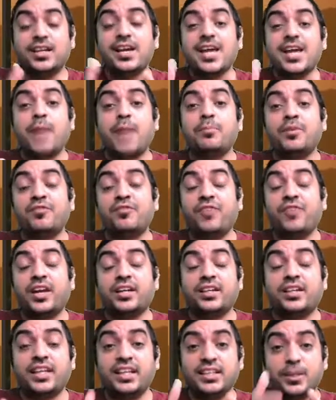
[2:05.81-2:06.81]
I'm
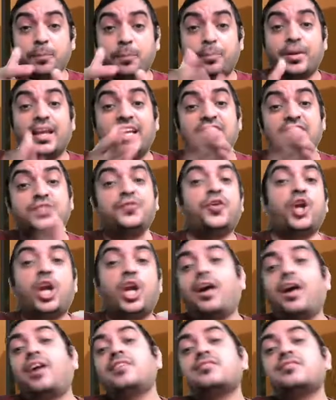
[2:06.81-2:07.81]
reflecting the price for
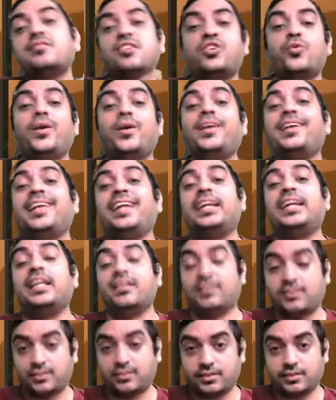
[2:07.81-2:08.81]
last 20
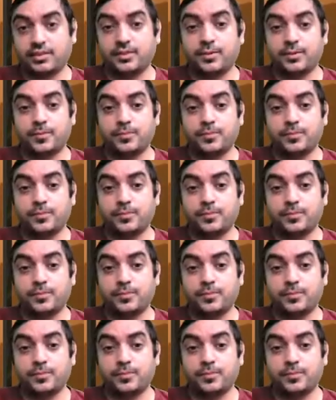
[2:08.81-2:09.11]
days.